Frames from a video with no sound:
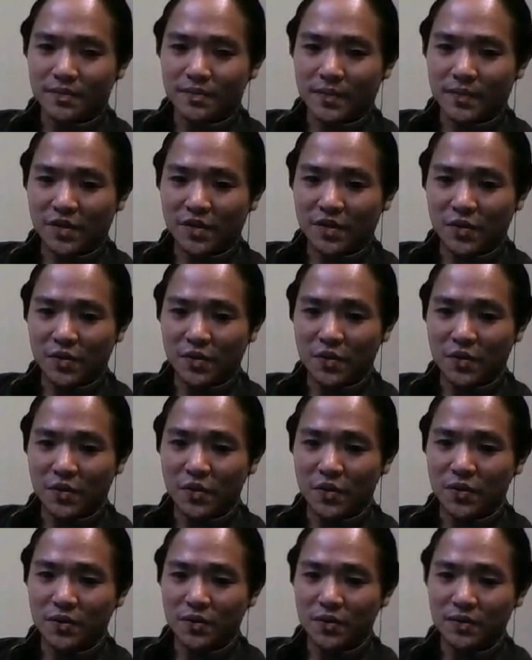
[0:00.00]
is
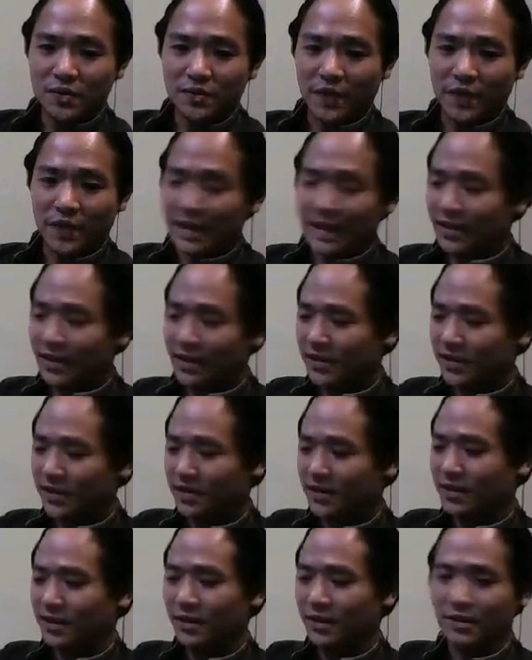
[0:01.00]
to finalize
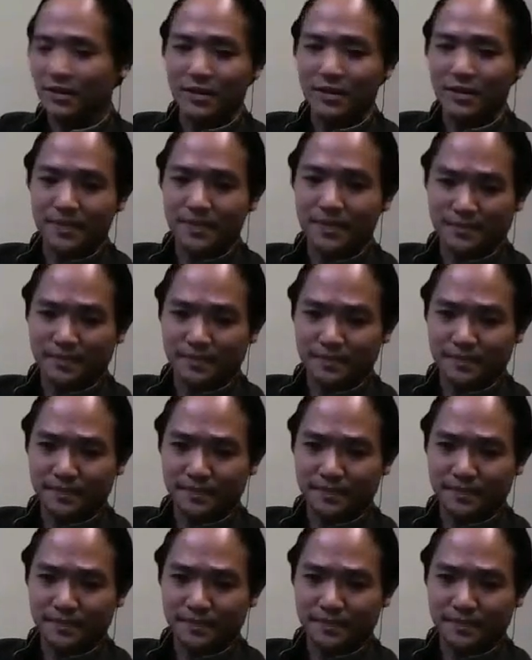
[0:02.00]
the title.